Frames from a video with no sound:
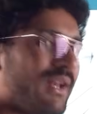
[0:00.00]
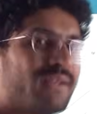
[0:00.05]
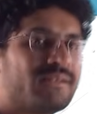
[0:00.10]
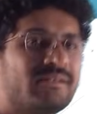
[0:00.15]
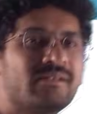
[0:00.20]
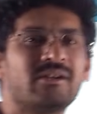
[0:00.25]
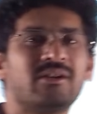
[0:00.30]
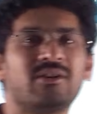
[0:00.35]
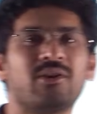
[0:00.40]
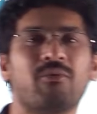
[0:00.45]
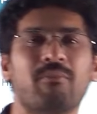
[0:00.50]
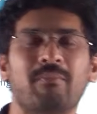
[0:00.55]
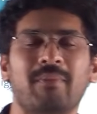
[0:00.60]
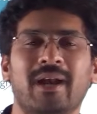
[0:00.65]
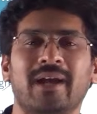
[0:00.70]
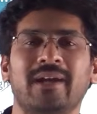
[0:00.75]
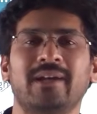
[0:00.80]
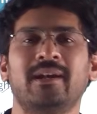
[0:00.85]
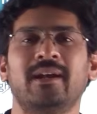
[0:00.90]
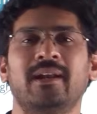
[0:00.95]
executive
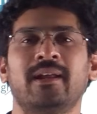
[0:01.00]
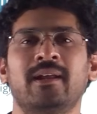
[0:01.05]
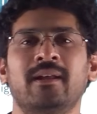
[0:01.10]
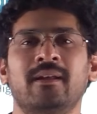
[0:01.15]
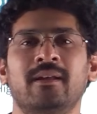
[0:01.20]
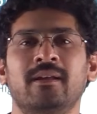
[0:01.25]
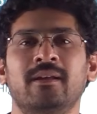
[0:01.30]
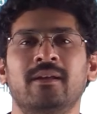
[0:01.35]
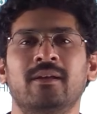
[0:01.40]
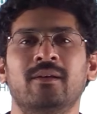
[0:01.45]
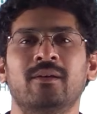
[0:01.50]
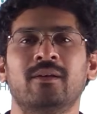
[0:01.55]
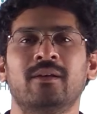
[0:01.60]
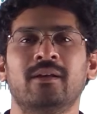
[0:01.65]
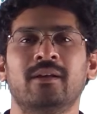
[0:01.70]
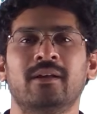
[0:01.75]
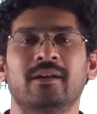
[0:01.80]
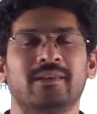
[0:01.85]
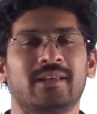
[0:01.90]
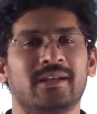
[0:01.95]
blindly.
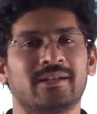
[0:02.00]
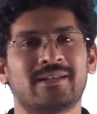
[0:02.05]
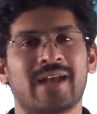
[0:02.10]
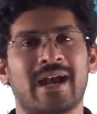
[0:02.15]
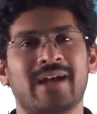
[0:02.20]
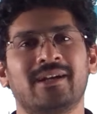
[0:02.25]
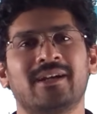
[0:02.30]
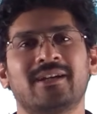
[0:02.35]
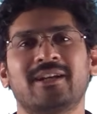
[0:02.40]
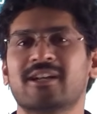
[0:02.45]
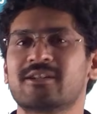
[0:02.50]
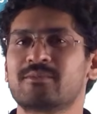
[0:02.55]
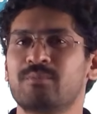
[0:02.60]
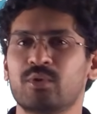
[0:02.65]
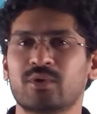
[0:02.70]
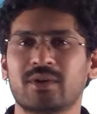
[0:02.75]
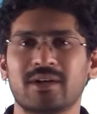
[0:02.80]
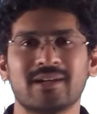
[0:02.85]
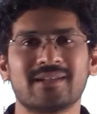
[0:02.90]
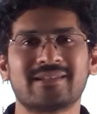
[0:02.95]
In the standard
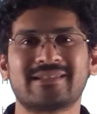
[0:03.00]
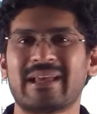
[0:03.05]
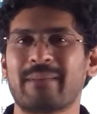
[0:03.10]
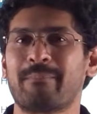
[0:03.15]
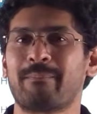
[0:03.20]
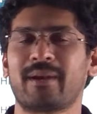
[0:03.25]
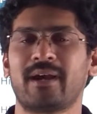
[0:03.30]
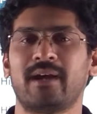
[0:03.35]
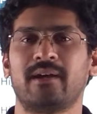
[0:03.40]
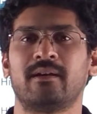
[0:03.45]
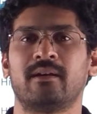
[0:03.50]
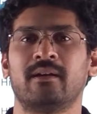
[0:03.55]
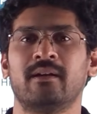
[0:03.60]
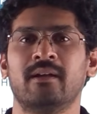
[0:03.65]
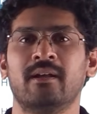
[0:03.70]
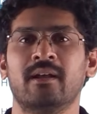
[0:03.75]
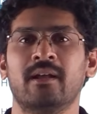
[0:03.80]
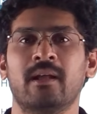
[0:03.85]
textbook, it is separate.